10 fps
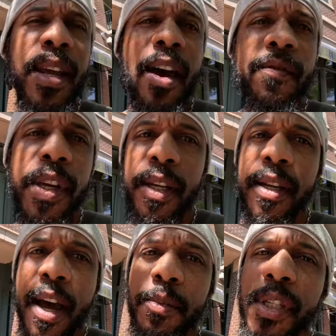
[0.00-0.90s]
they have
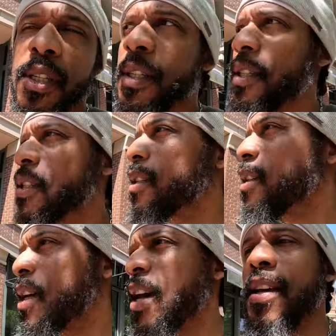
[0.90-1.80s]
vegan options.
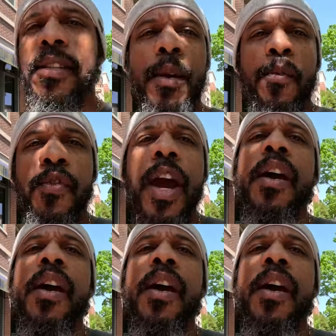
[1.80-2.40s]
They got something for